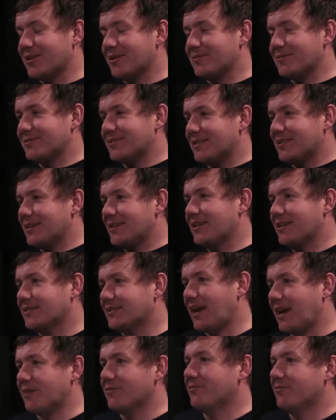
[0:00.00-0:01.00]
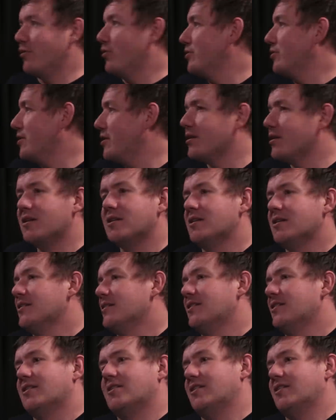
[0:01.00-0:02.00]
Dizzy classic. Um, cannon fodder.
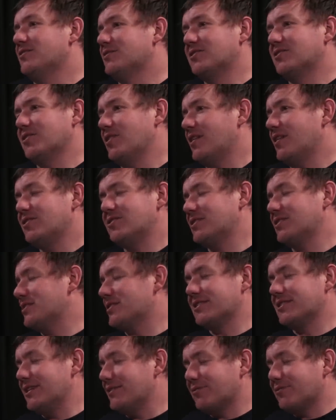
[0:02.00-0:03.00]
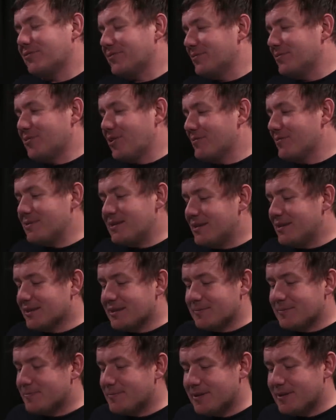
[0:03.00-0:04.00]
Yeah. I, was, I, used to just live off the my
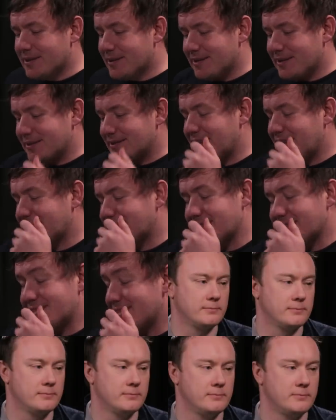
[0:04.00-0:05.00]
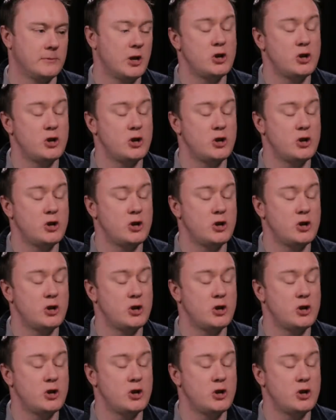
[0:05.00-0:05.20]
Amiga, but yeah, Dizzy was.